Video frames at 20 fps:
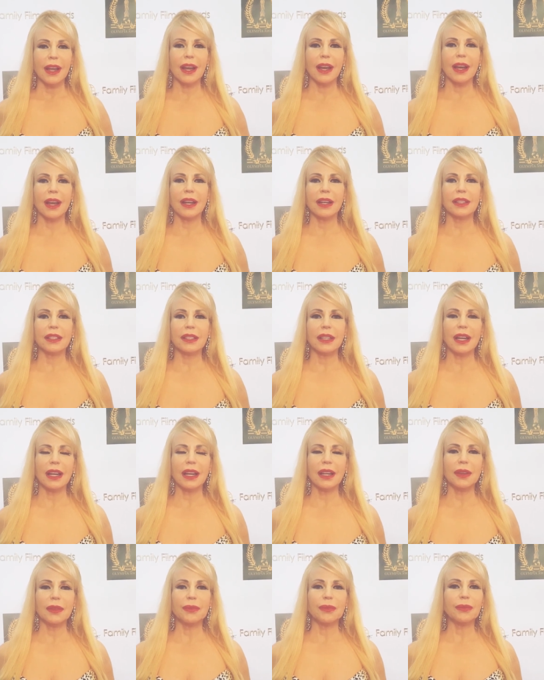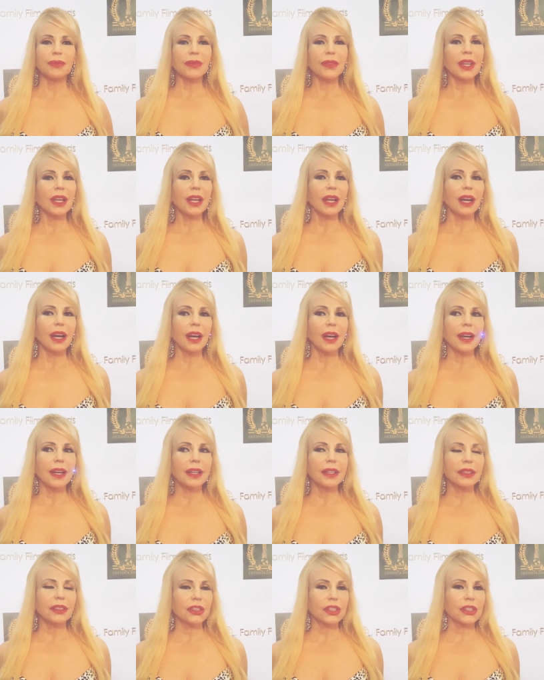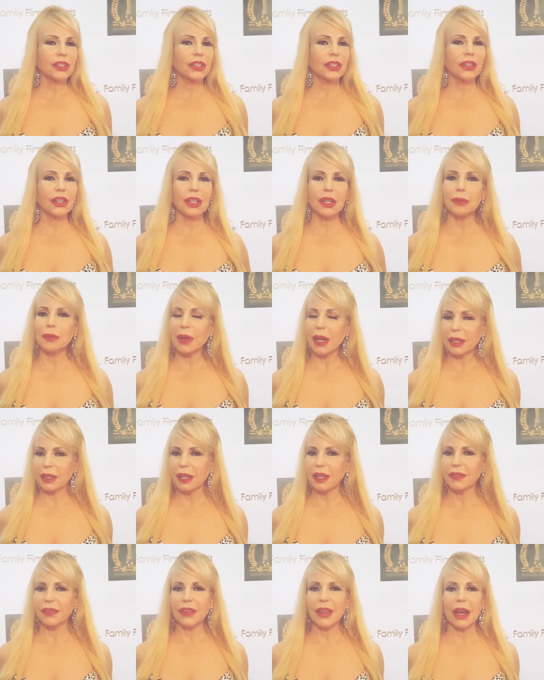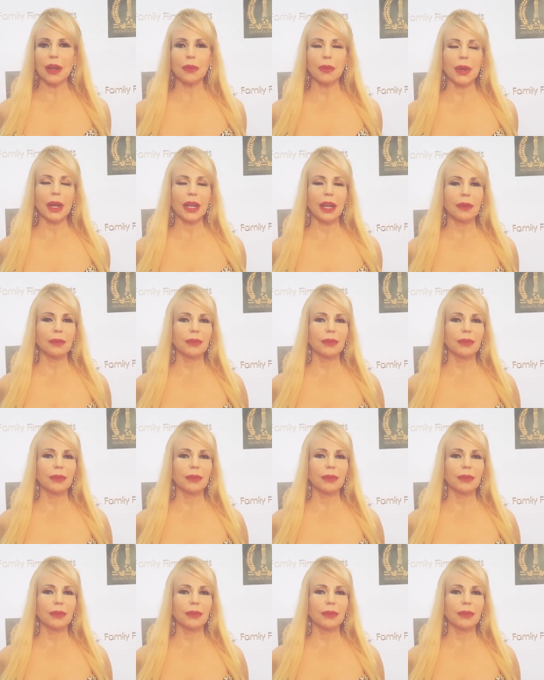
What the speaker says: And I just look at my life that way.